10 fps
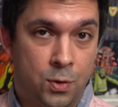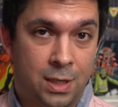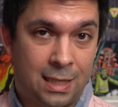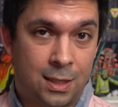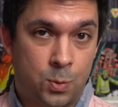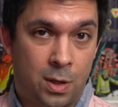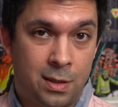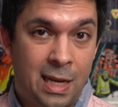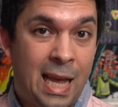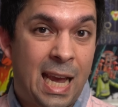like this one,
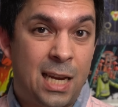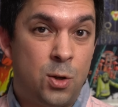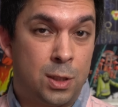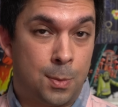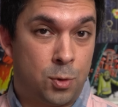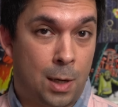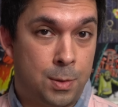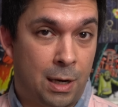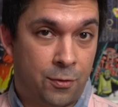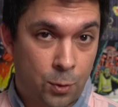and you can subscribe to
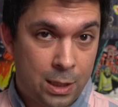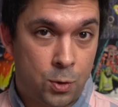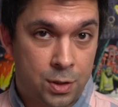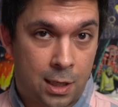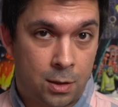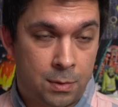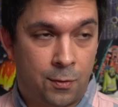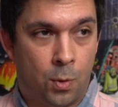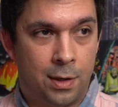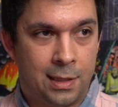my free newsletter if you
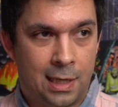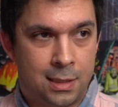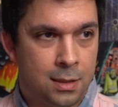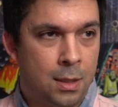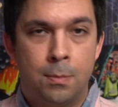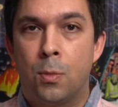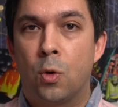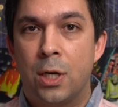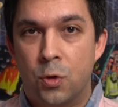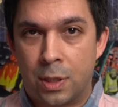want to get more
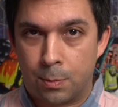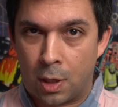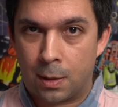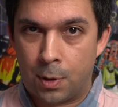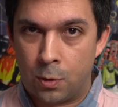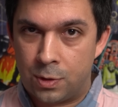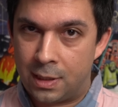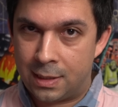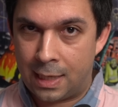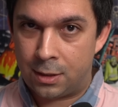interesting blog posts
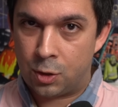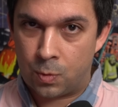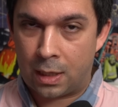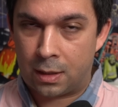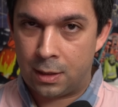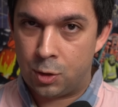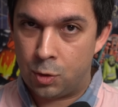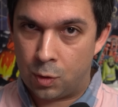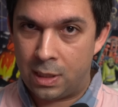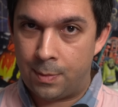sent directly to
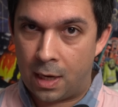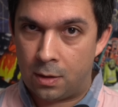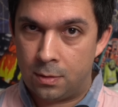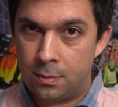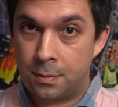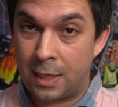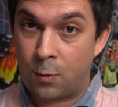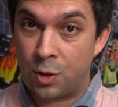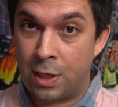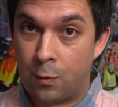your email. Thanks for
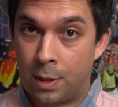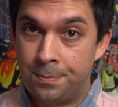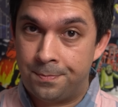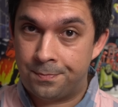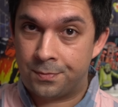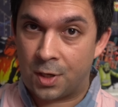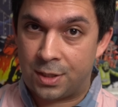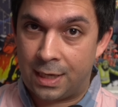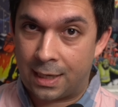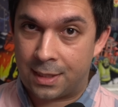watching, everyone. I'll see
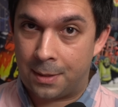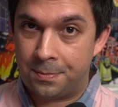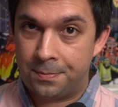you next time.